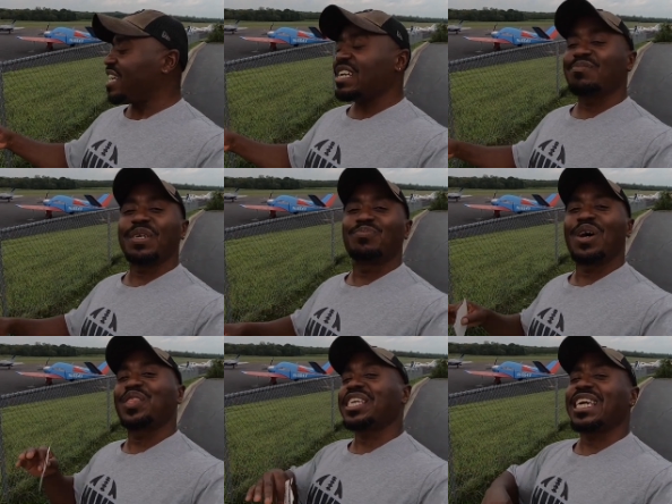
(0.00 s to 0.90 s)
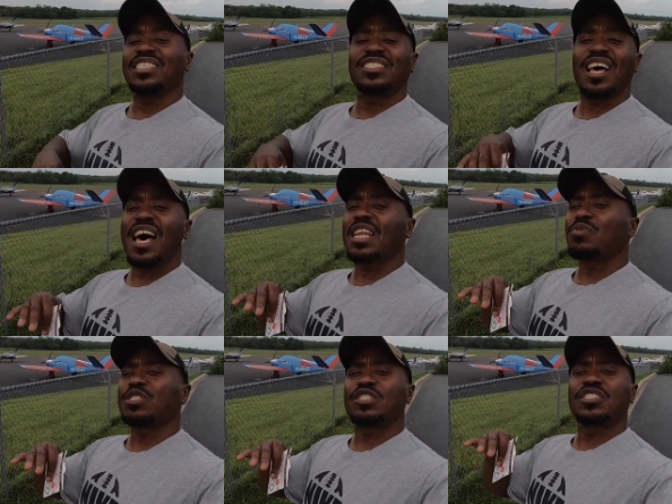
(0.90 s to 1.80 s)
Hickman. Brother Keyshawn, it
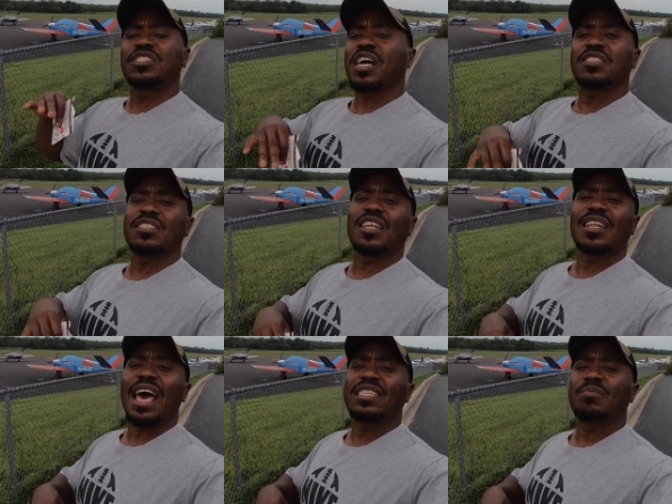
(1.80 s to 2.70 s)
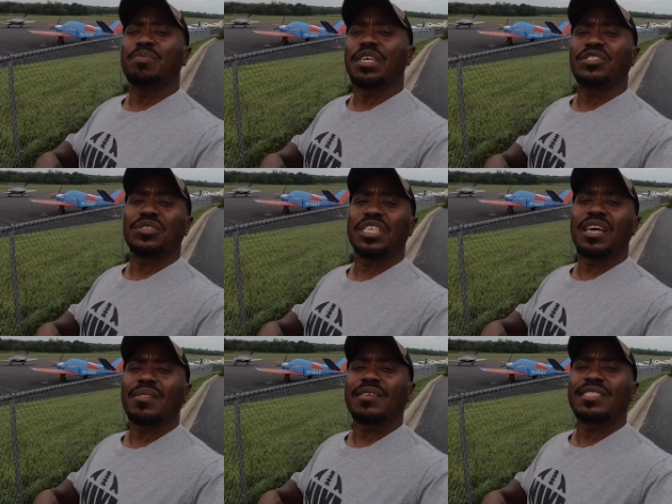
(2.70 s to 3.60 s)
was such a delight to meet you
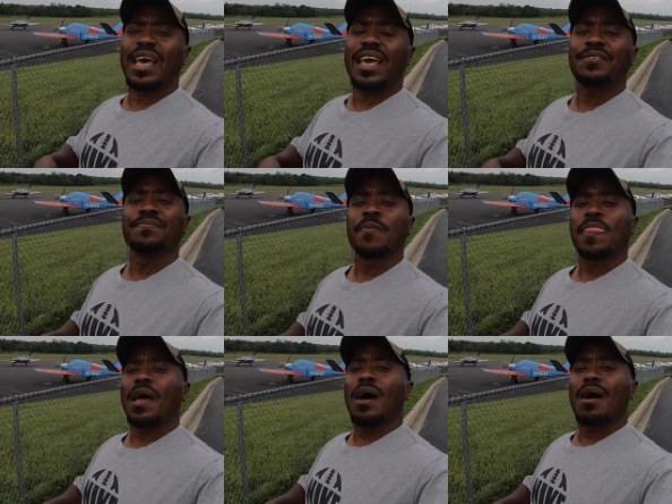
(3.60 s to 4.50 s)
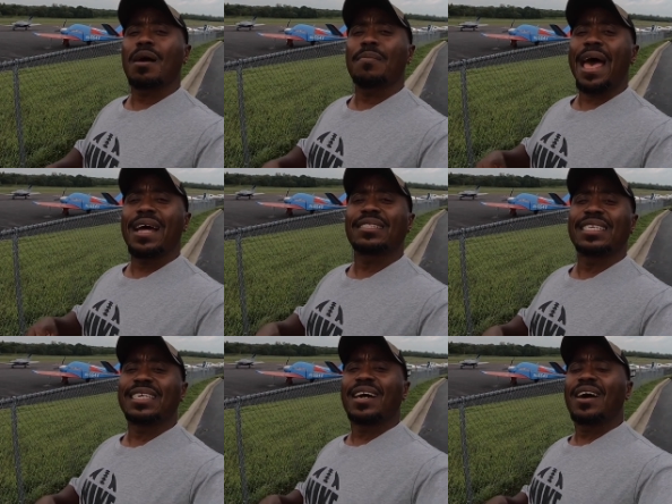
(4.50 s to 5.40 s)
the other day at
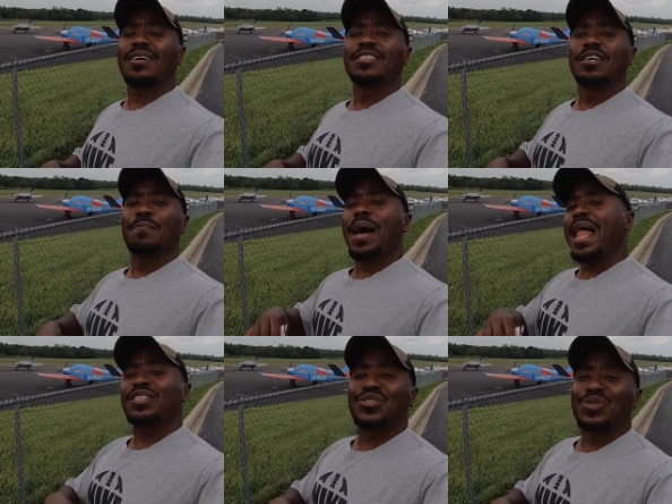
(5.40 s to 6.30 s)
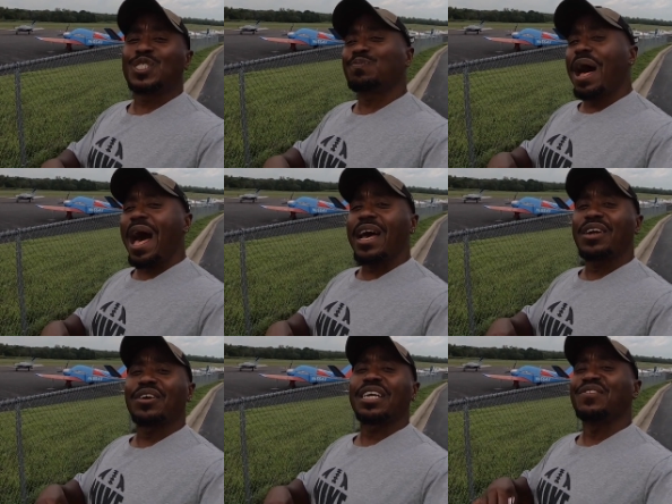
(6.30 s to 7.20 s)
the Pilots Who
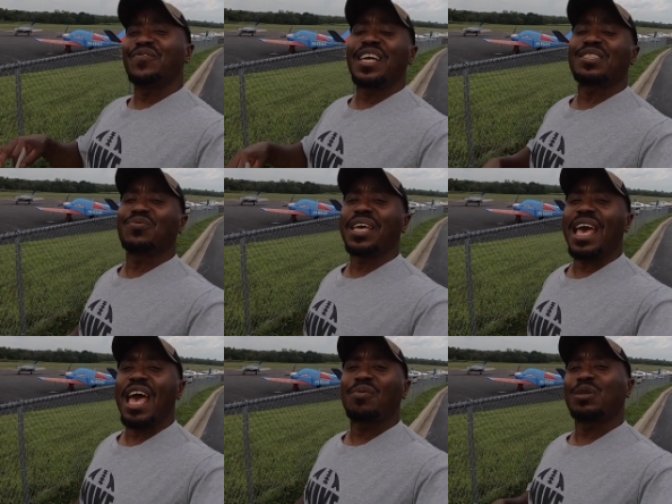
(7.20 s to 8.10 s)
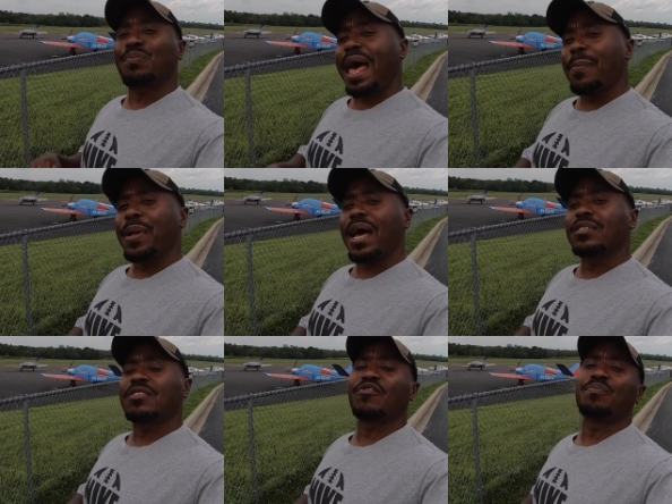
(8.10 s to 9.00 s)
Inspire event that we had with the Black
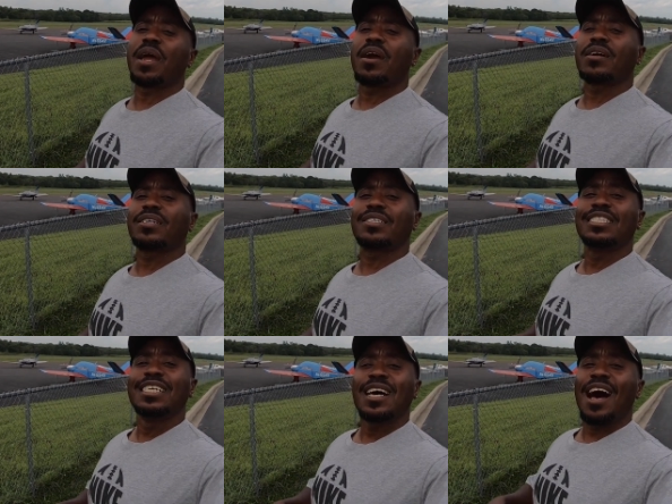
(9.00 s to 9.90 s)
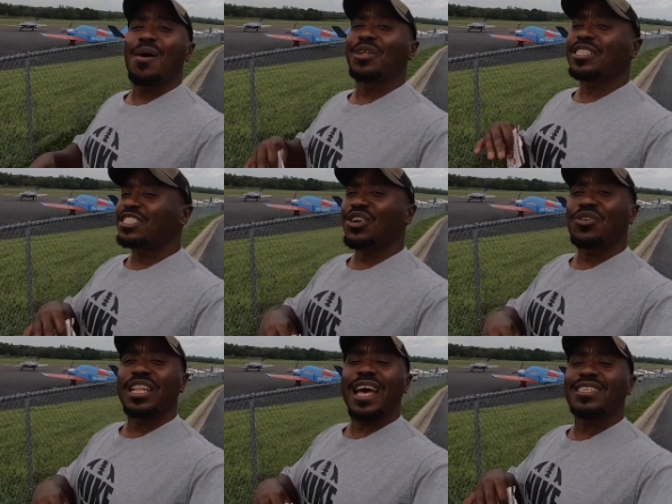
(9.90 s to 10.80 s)
Pilots of America. I'm so
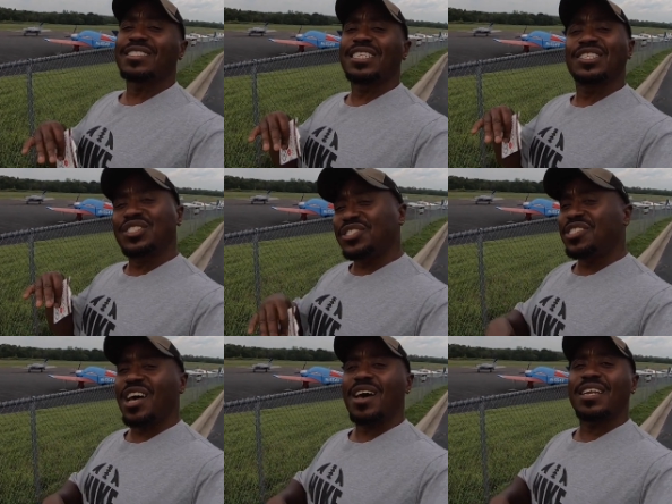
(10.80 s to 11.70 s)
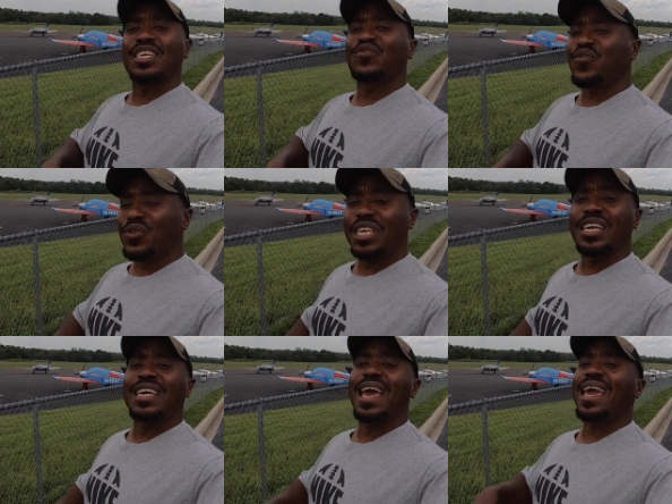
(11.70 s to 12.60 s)
glad to see that your son is fully
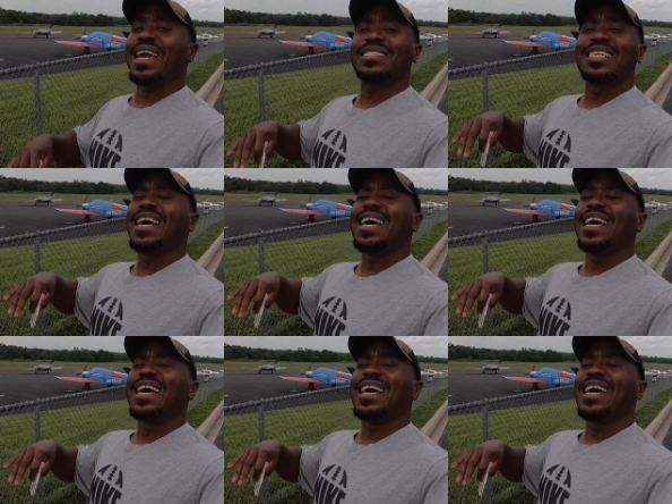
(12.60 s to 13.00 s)
engaged.